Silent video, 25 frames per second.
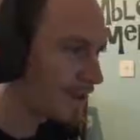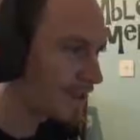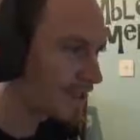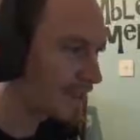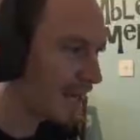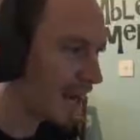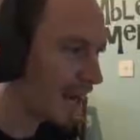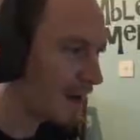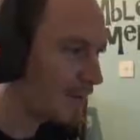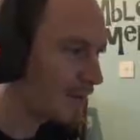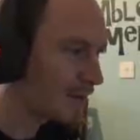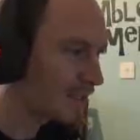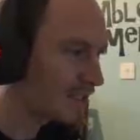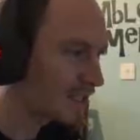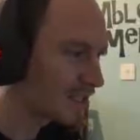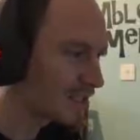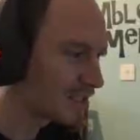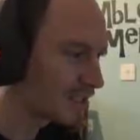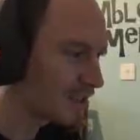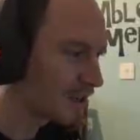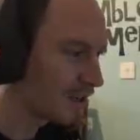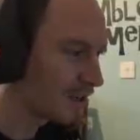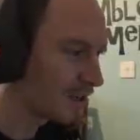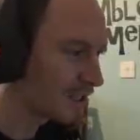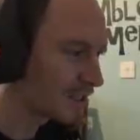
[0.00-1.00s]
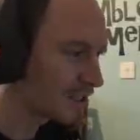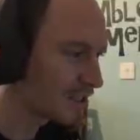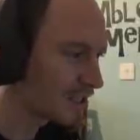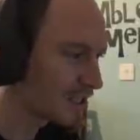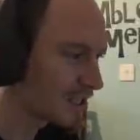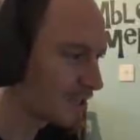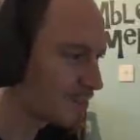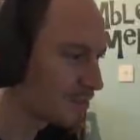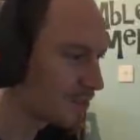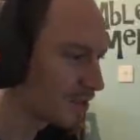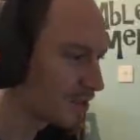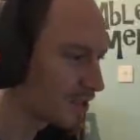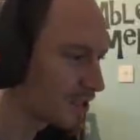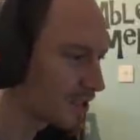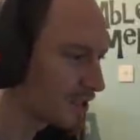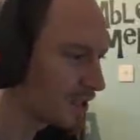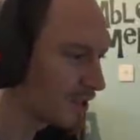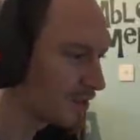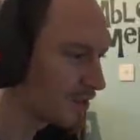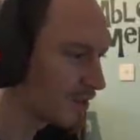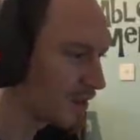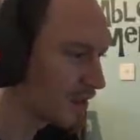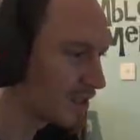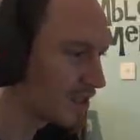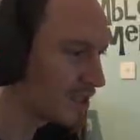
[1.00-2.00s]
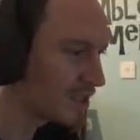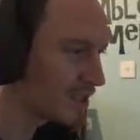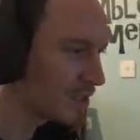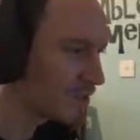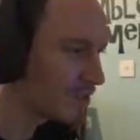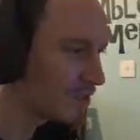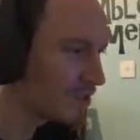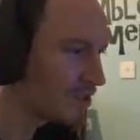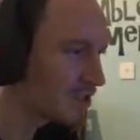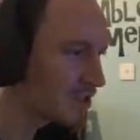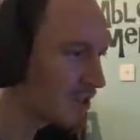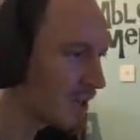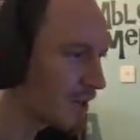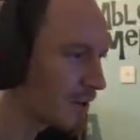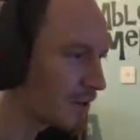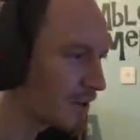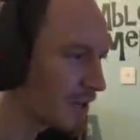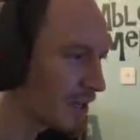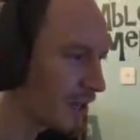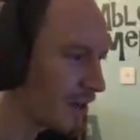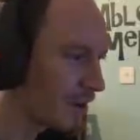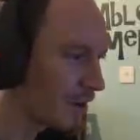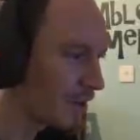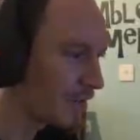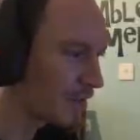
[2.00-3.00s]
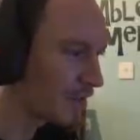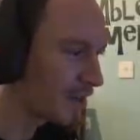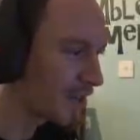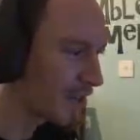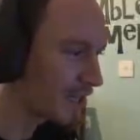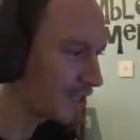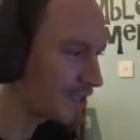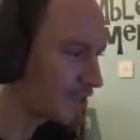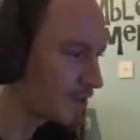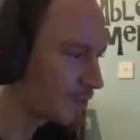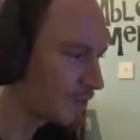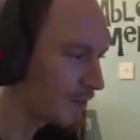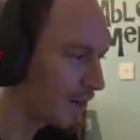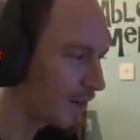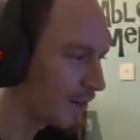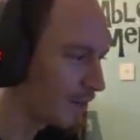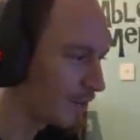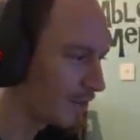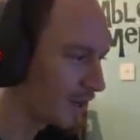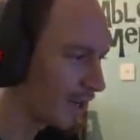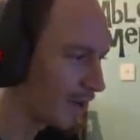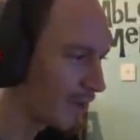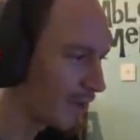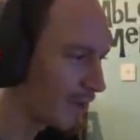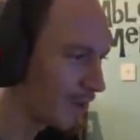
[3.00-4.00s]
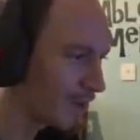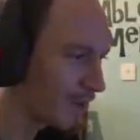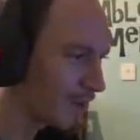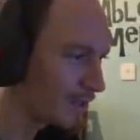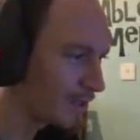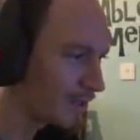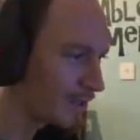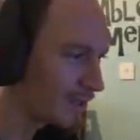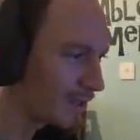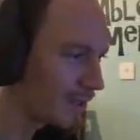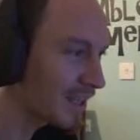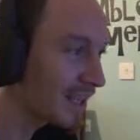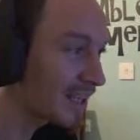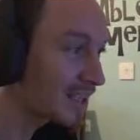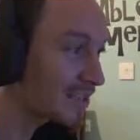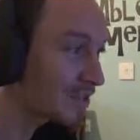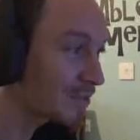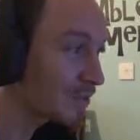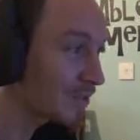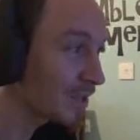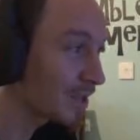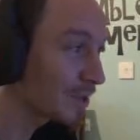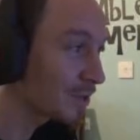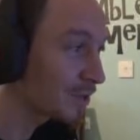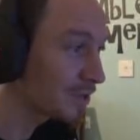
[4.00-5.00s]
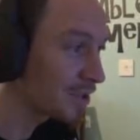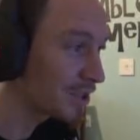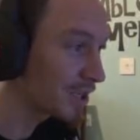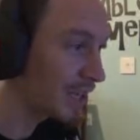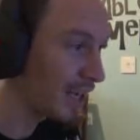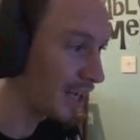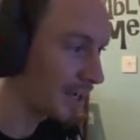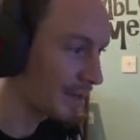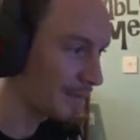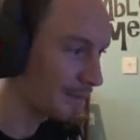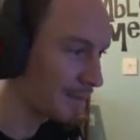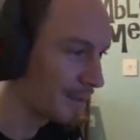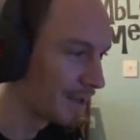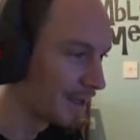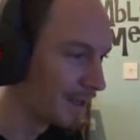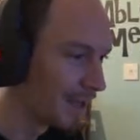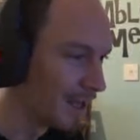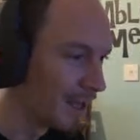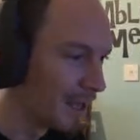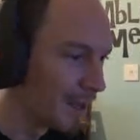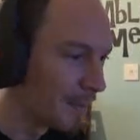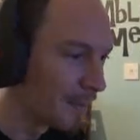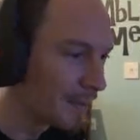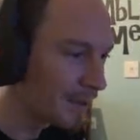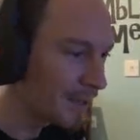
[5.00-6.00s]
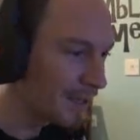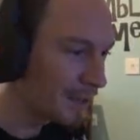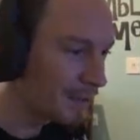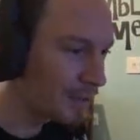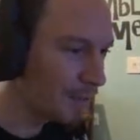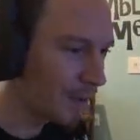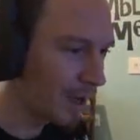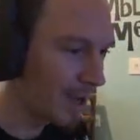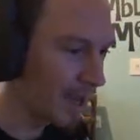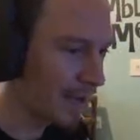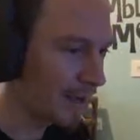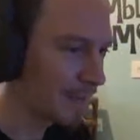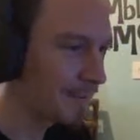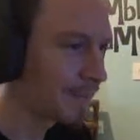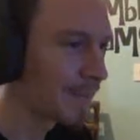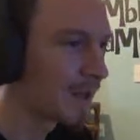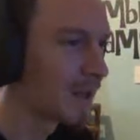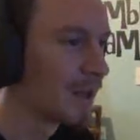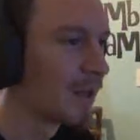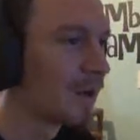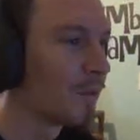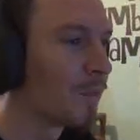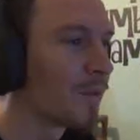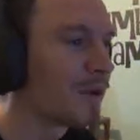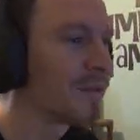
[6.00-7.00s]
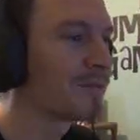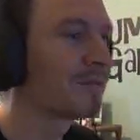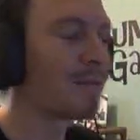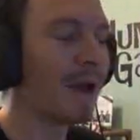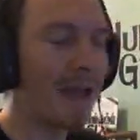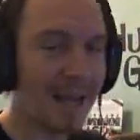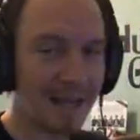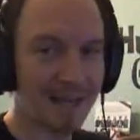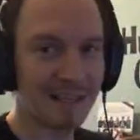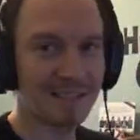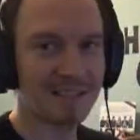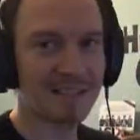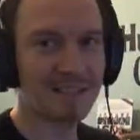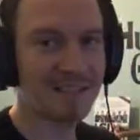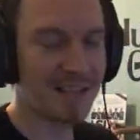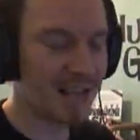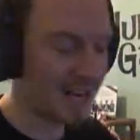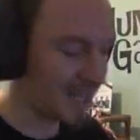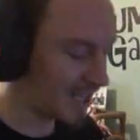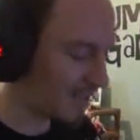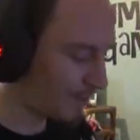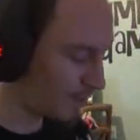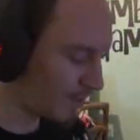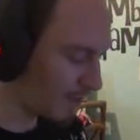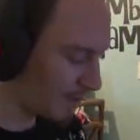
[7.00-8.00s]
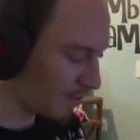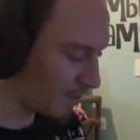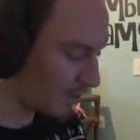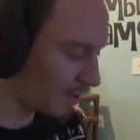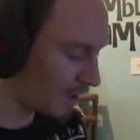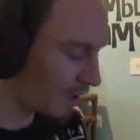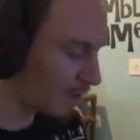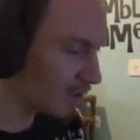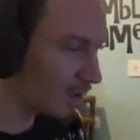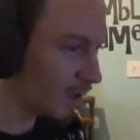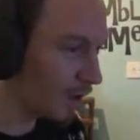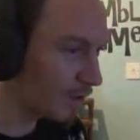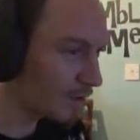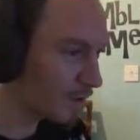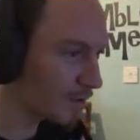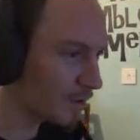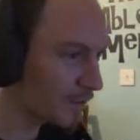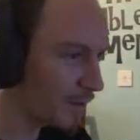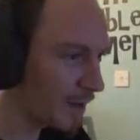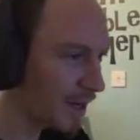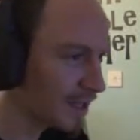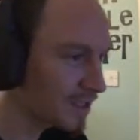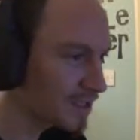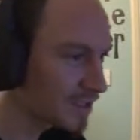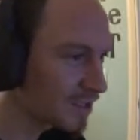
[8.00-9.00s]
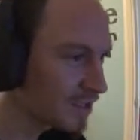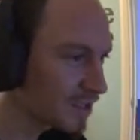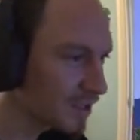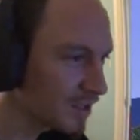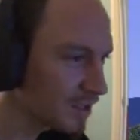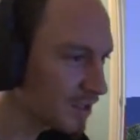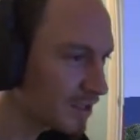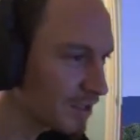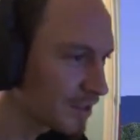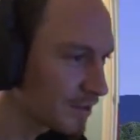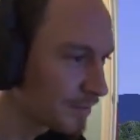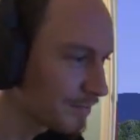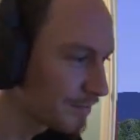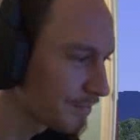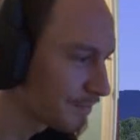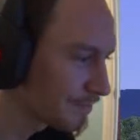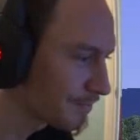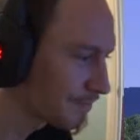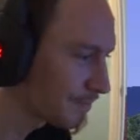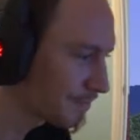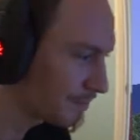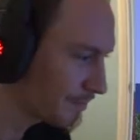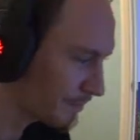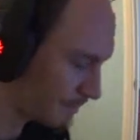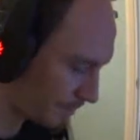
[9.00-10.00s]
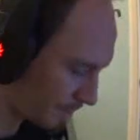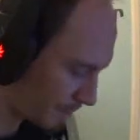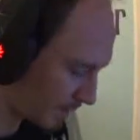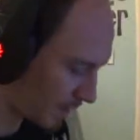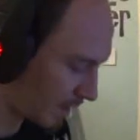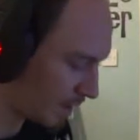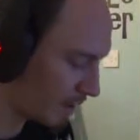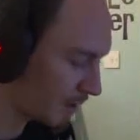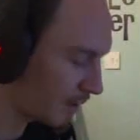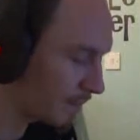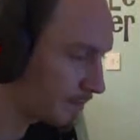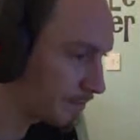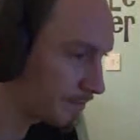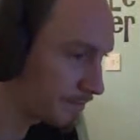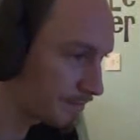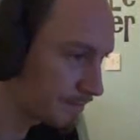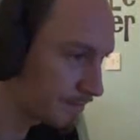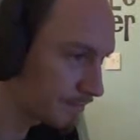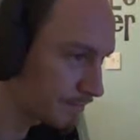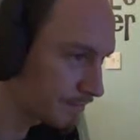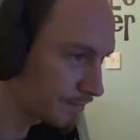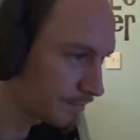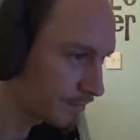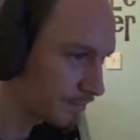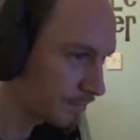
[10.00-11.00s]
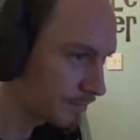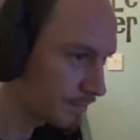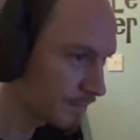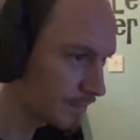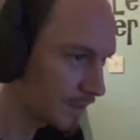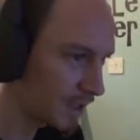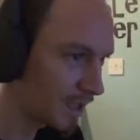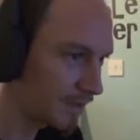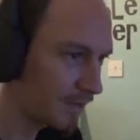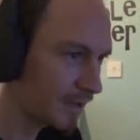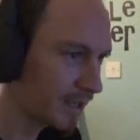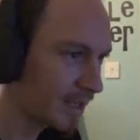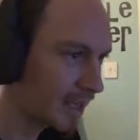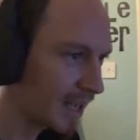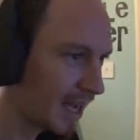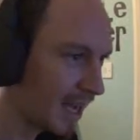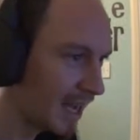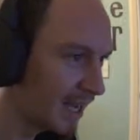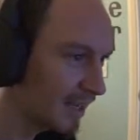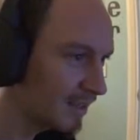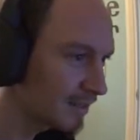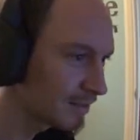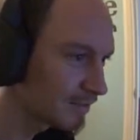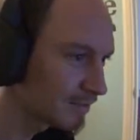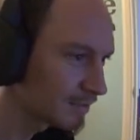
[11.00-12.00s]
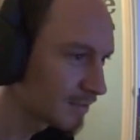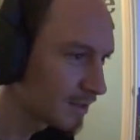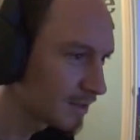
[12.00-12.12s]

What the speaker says: heritage lines, these preserved lines that you just don't get on the National Rail Network, which I think is a real shame. But either way, we've made it to Tan-Y-Bwlch. I'll load up the passengers, if I can.